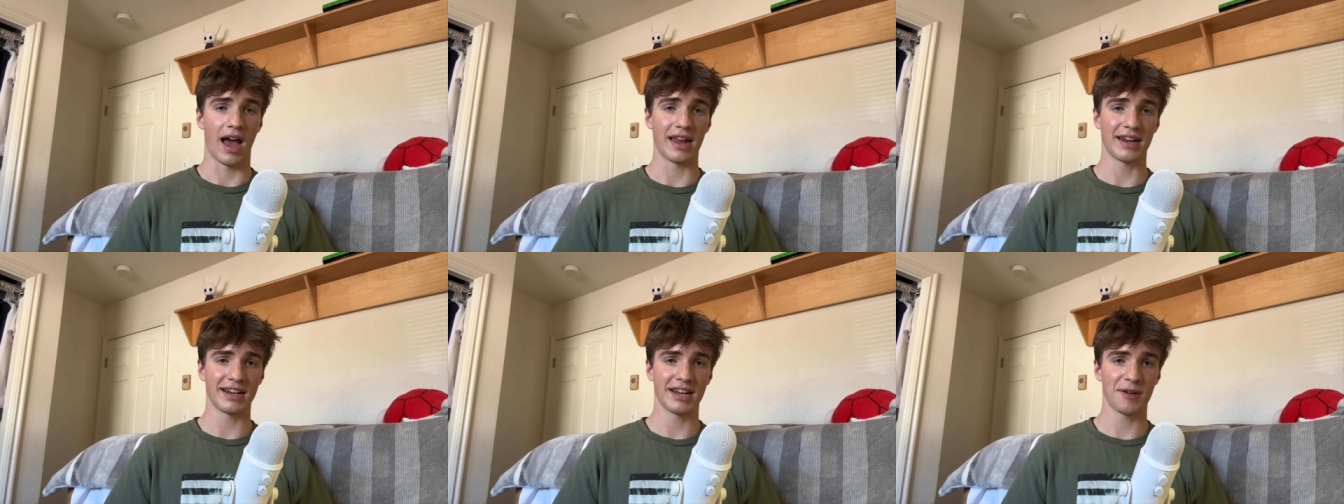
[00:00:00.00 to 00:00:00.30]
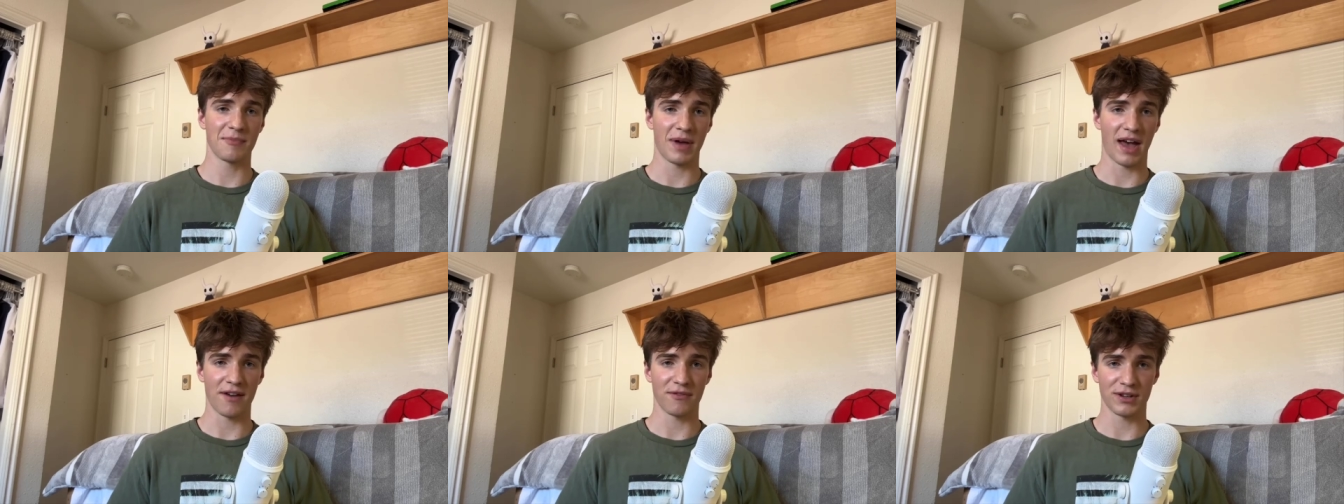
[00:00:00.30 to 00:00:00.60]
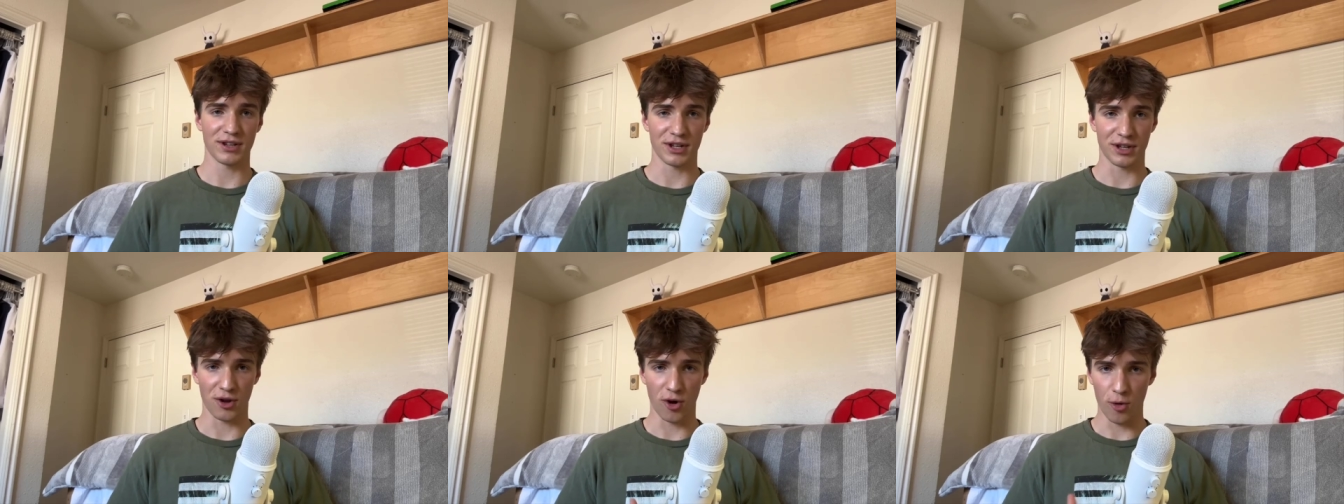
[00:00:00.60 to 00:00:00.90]
I ended up
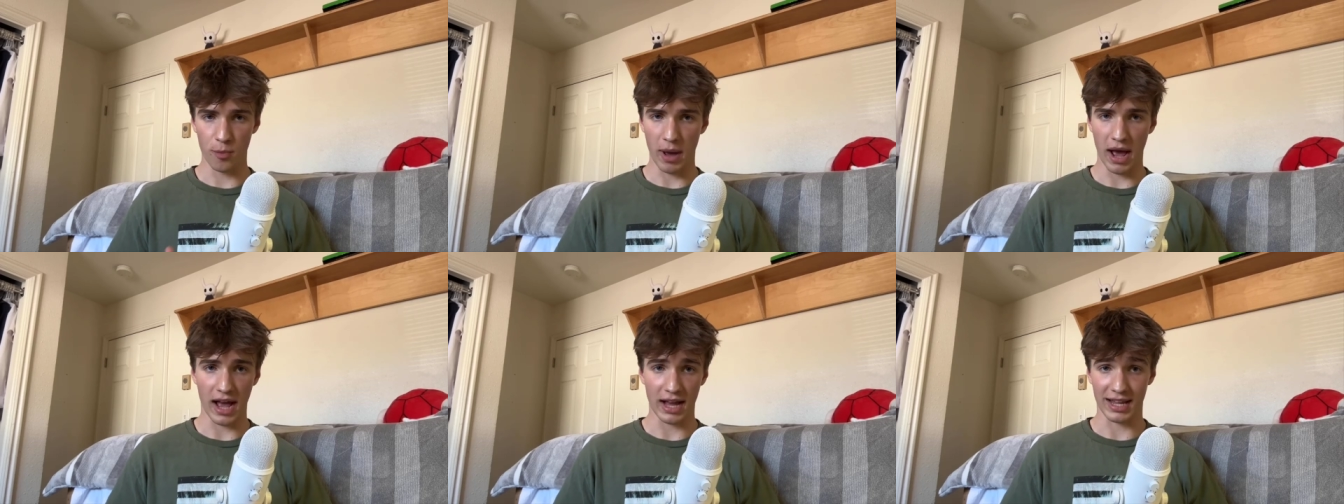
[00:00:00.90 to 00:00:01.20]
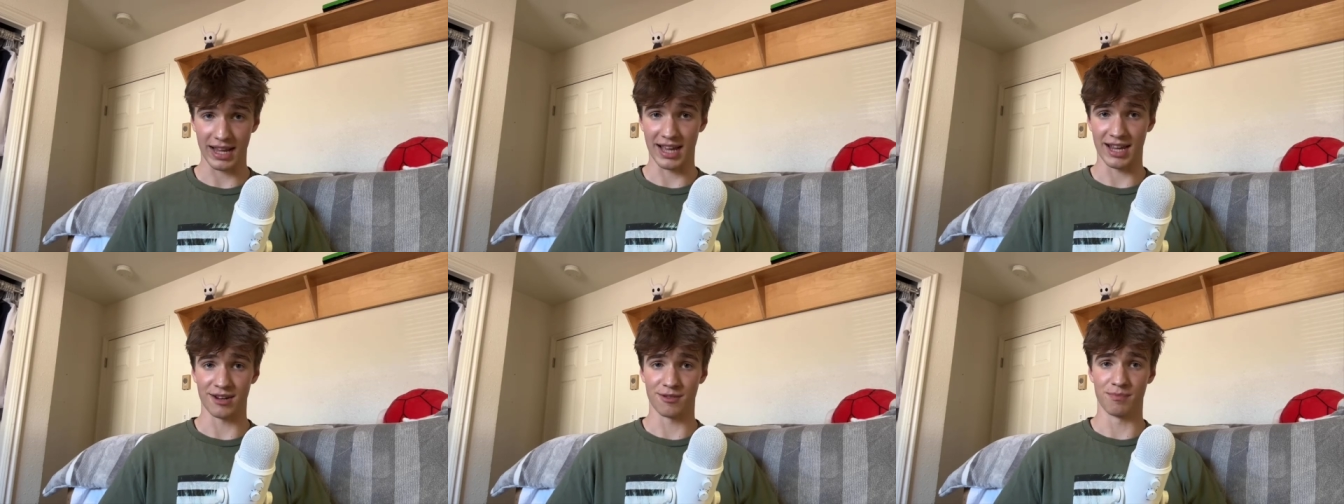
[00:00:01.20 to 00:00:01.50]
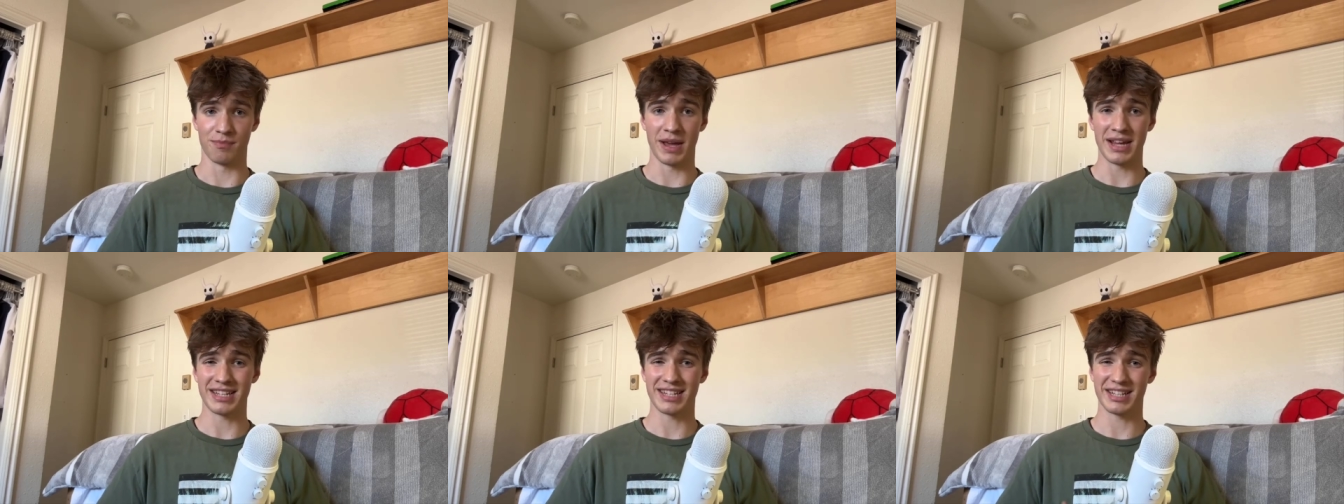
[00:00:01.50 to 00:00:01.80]
having to go back and
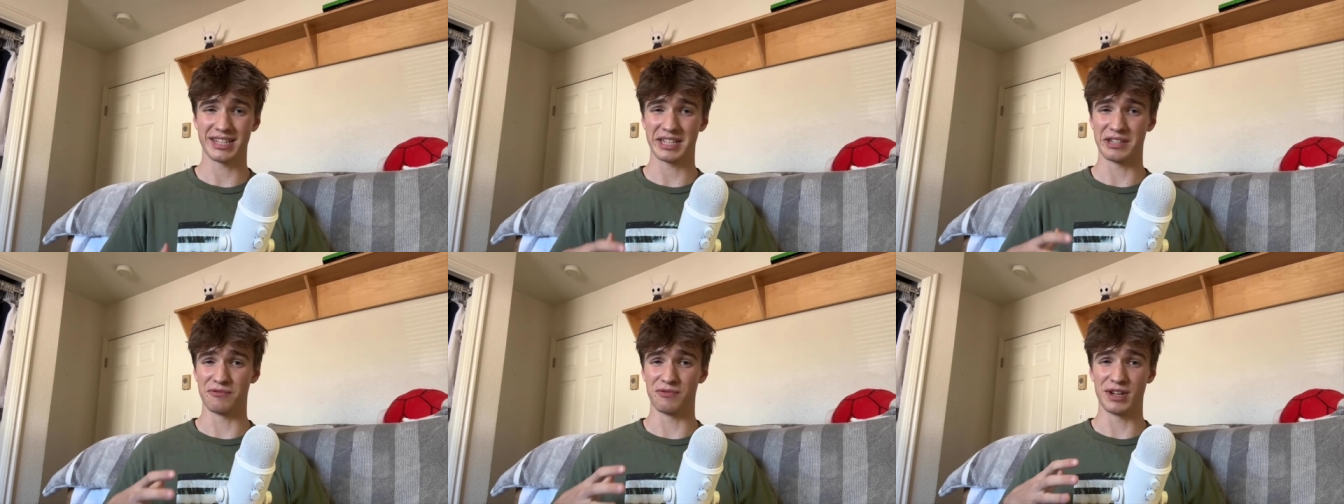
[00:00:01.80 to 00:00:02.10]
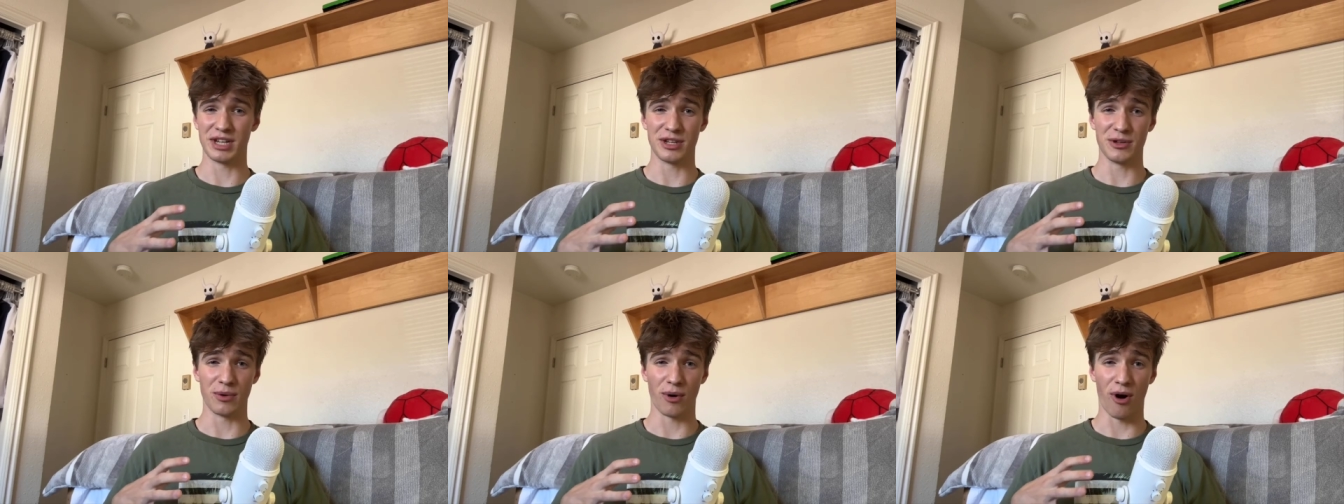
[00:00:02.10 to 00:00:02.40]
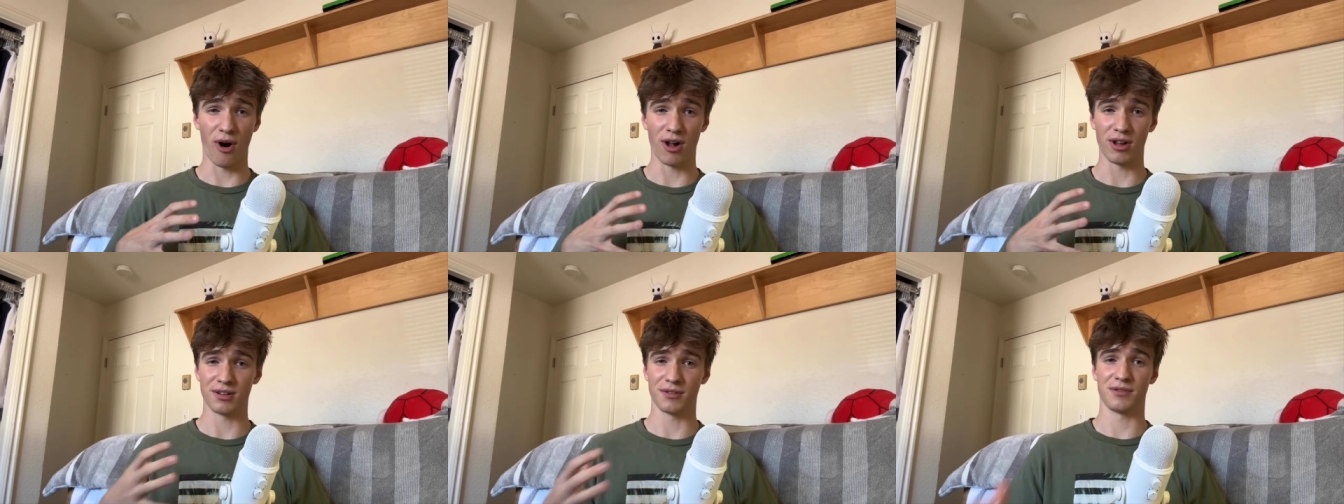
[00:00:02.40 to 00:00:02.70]
basically redo
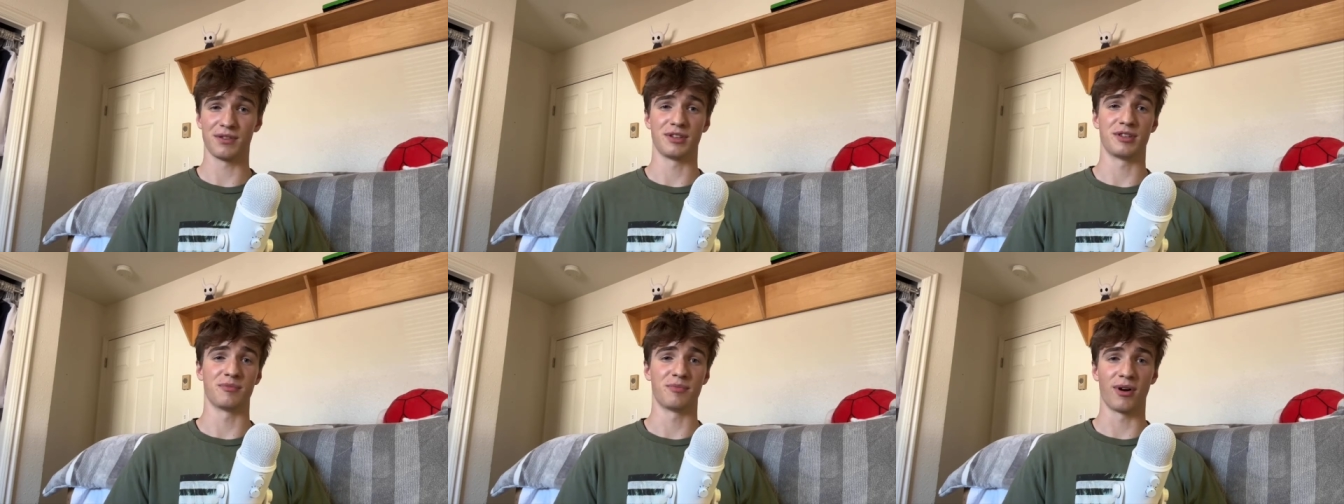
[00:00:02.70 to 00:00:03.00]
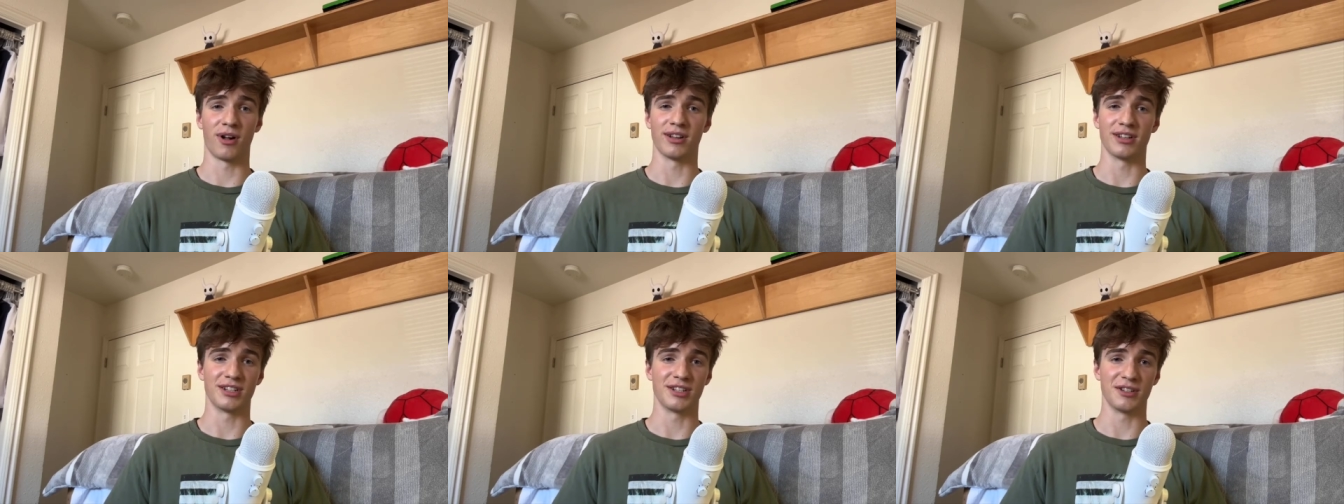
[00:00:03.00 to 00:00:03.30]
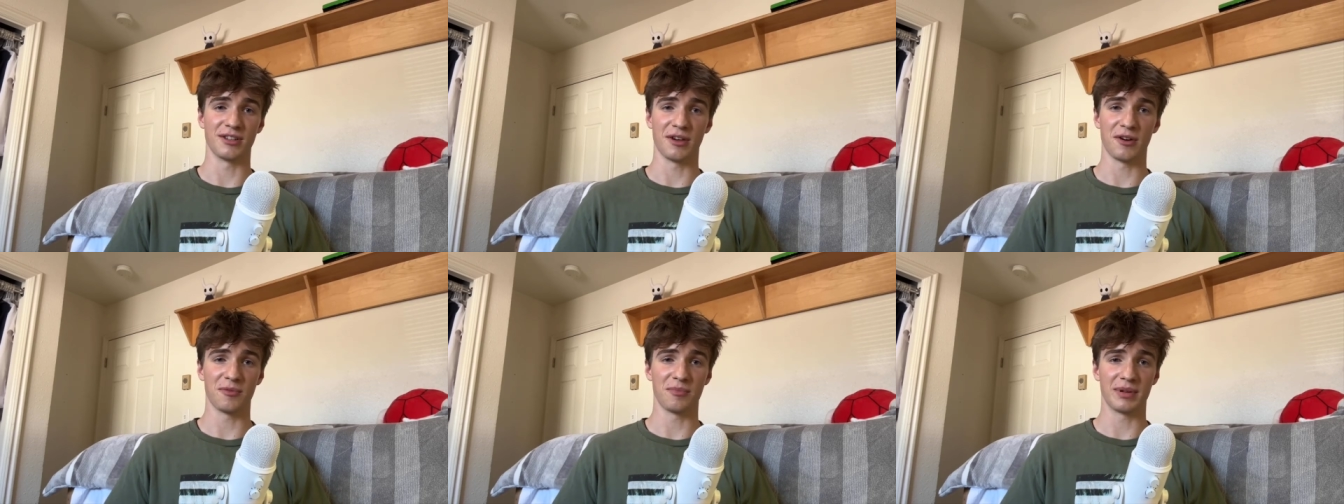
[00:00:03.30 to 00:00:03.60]
all of the topology though,